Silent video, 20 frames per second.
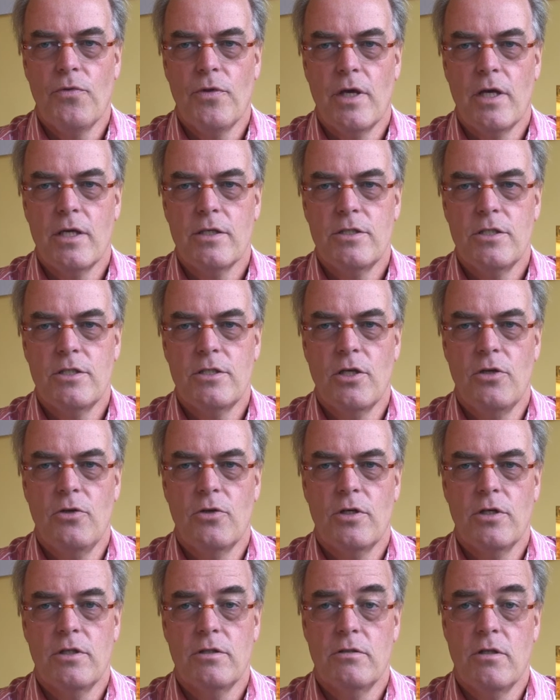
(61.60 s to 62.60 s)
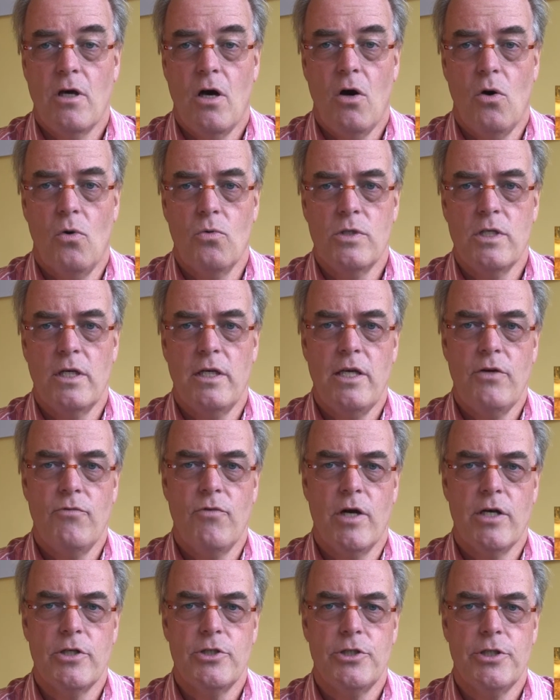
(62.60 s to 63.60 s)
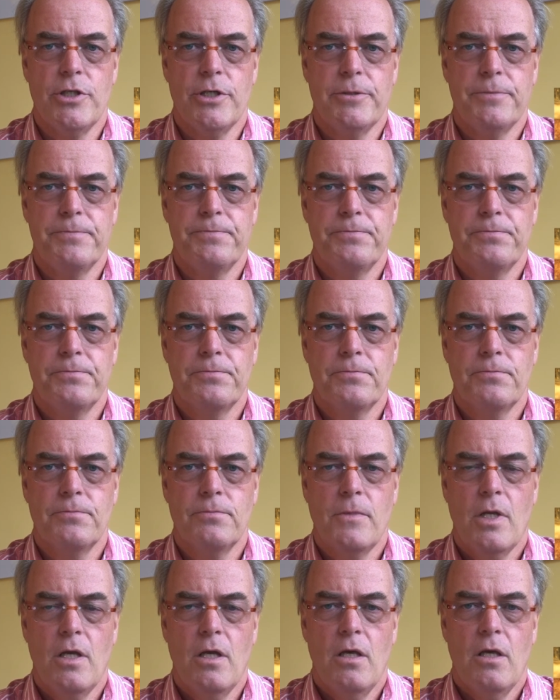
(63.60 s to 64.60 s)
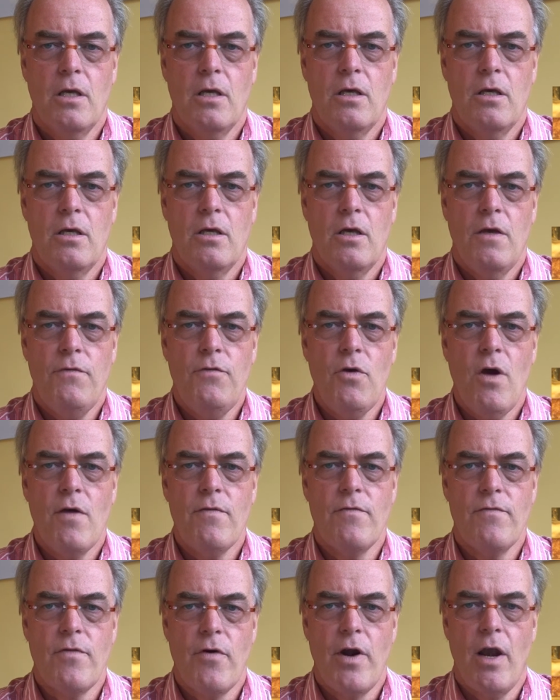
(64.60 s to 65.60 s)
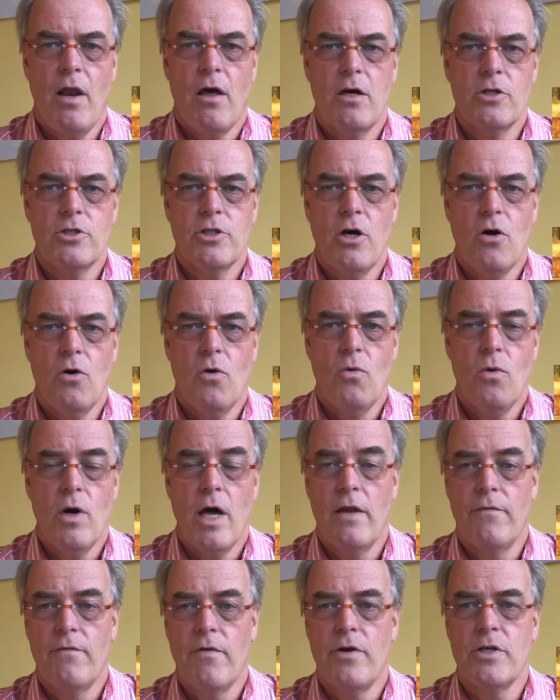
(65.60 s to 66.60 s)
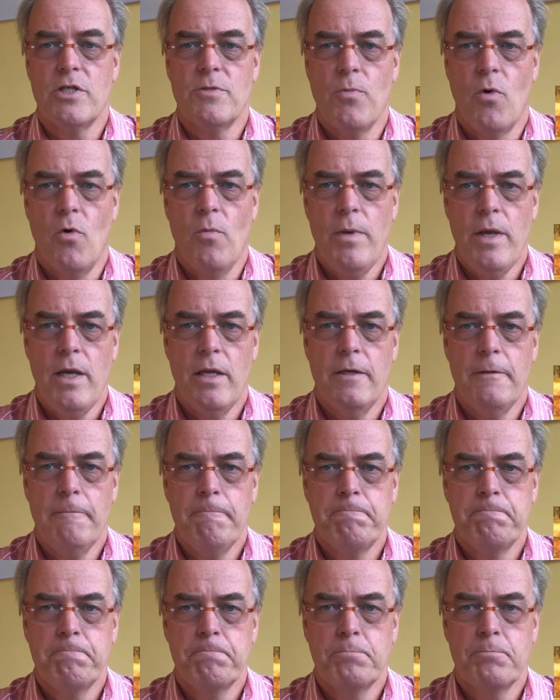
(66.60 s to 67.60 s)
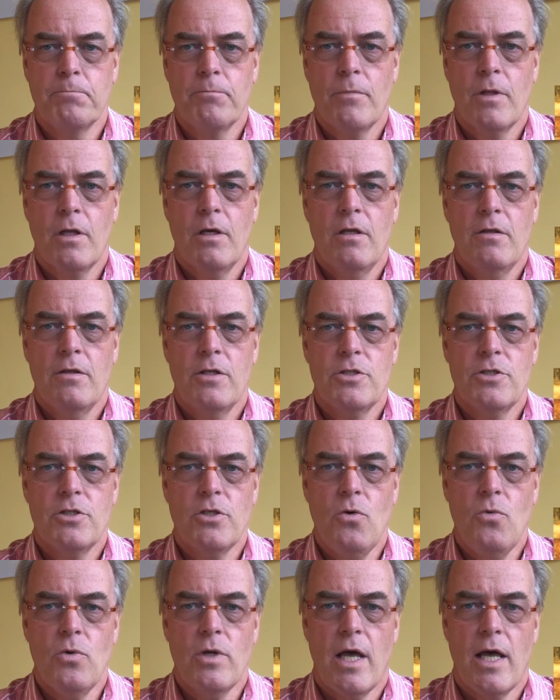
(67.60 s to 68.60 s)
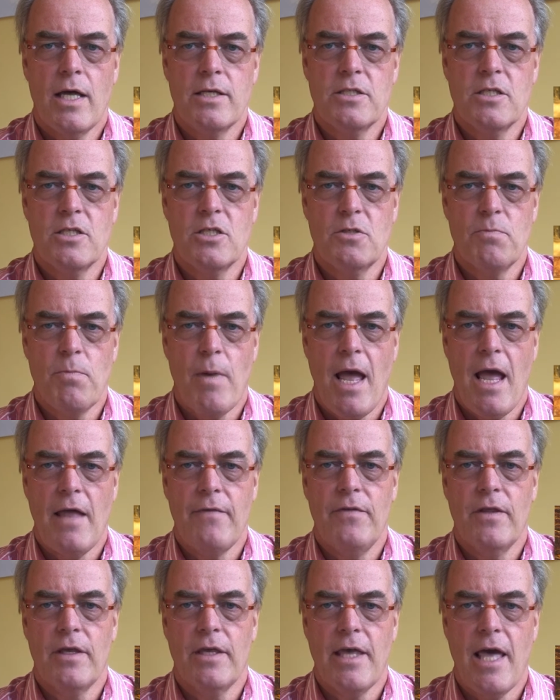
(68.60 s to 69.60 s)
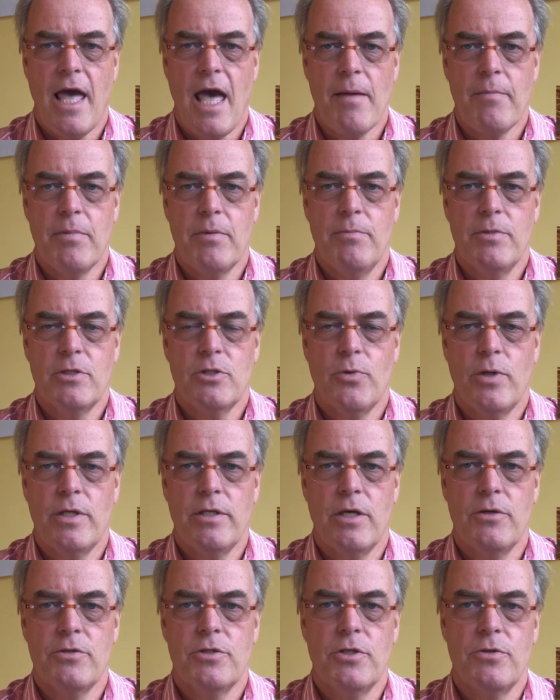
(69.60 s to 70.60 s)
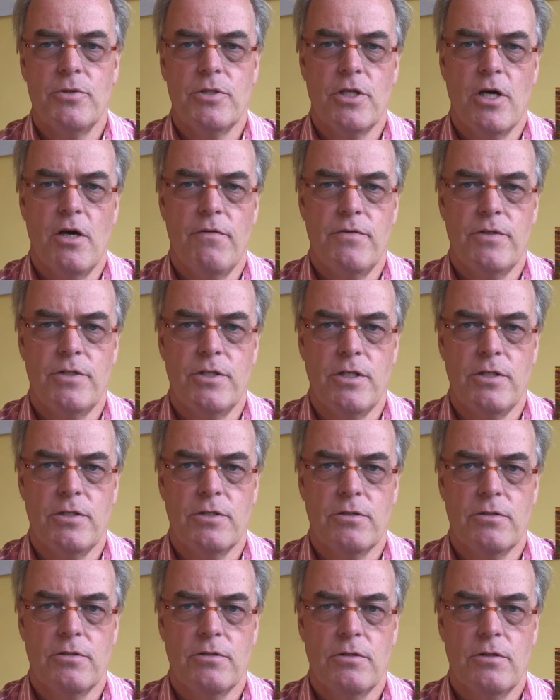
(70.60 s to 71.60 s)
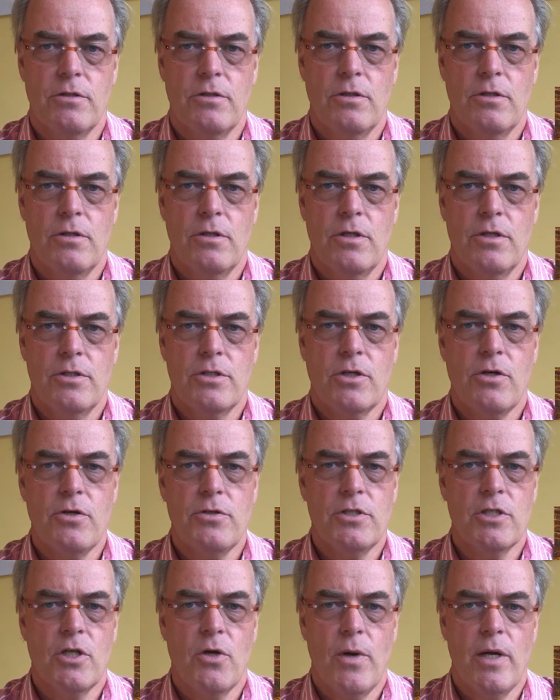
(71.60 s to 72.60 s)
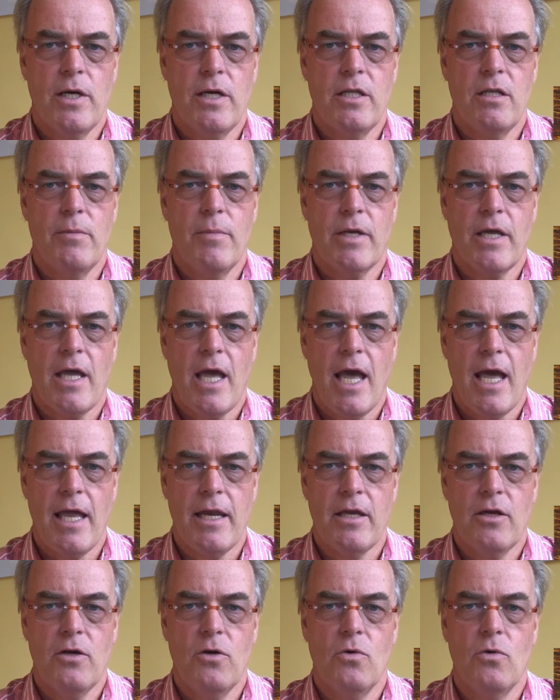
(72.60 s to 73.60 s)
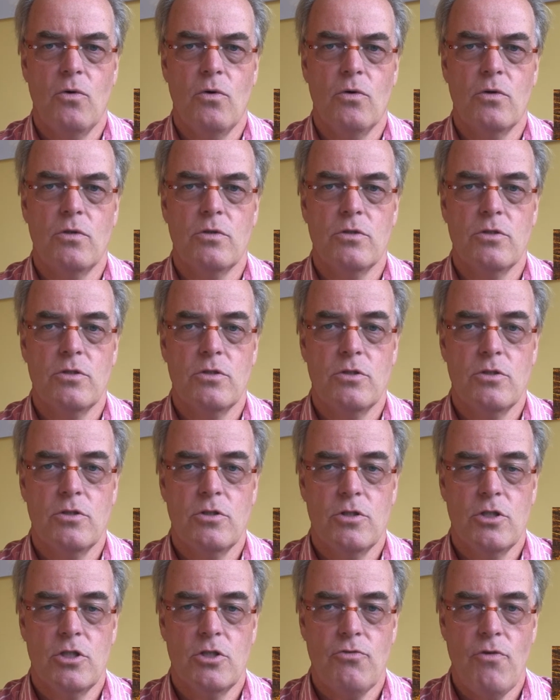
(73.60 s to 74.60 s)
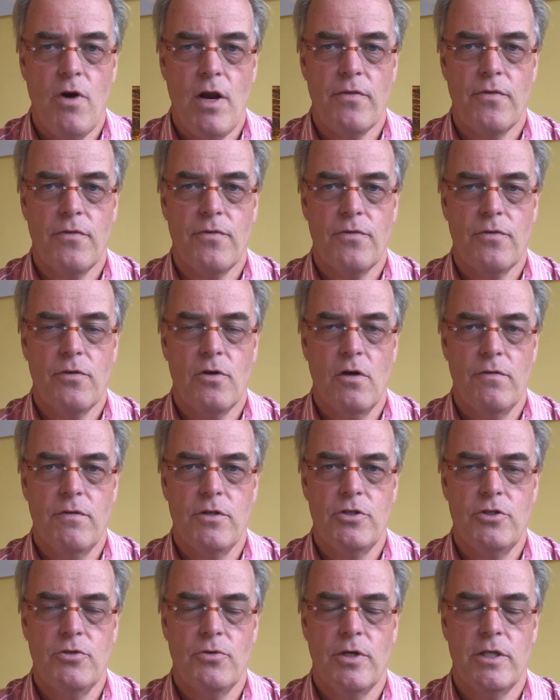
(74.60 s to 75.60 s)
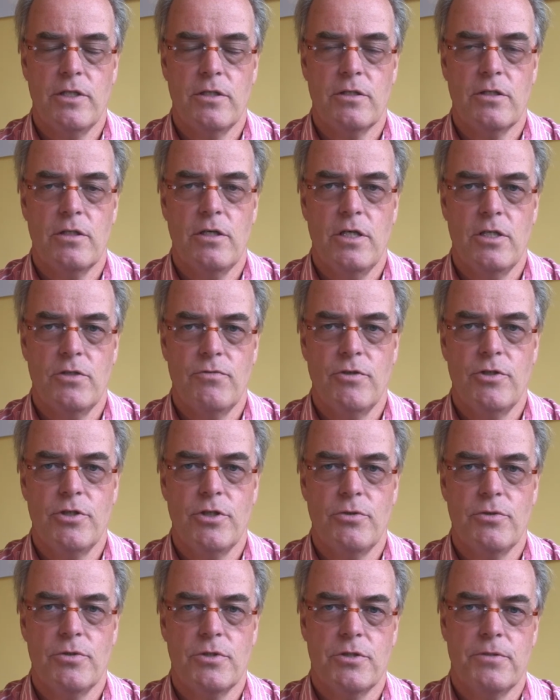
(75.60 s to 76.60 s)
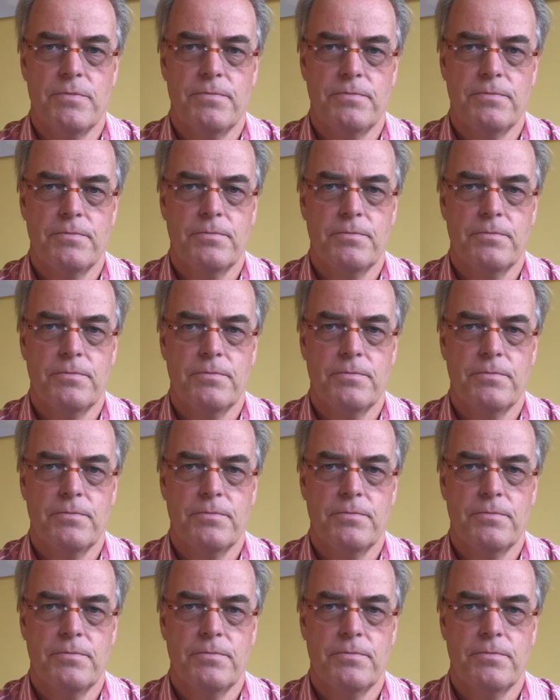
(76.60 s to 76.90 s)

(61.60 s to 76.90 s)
things is to look at the hole to lead ratio. If you have a very large hole and a very small pin, the solder has to span the gap between those two surfaces. So consequently, the mechanical strength of the joint is reduced.